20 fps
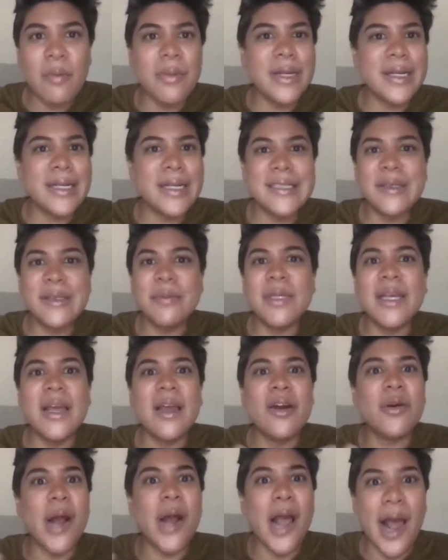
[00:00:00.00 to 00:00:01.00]
Money is something I
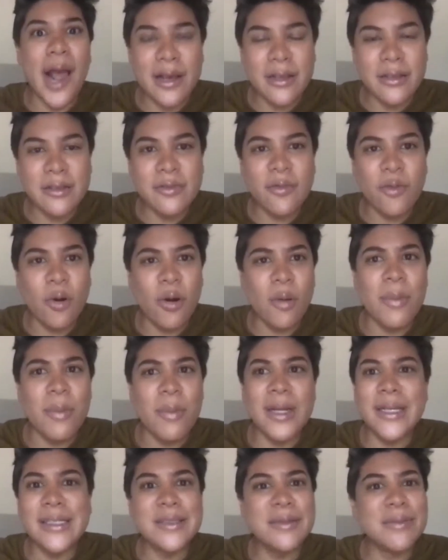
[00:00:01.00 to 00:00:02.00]
don't ask for.
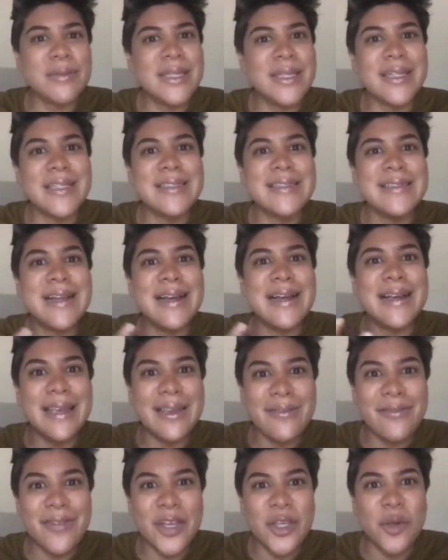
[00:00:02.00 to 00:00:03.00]
Money is something that's not
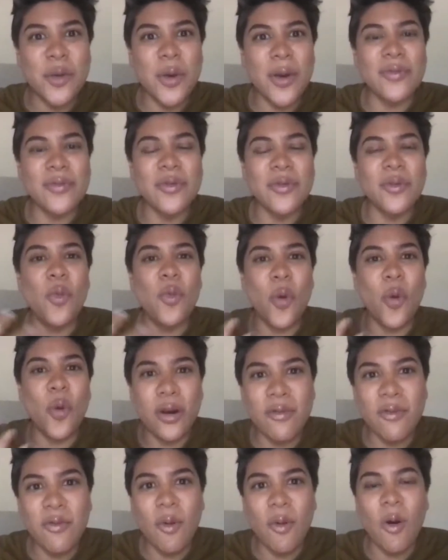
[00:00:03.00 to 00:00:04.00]
given. You have to
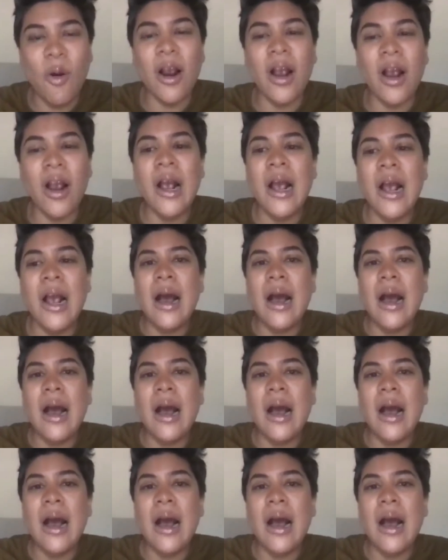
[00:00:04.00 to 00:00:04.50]
work for.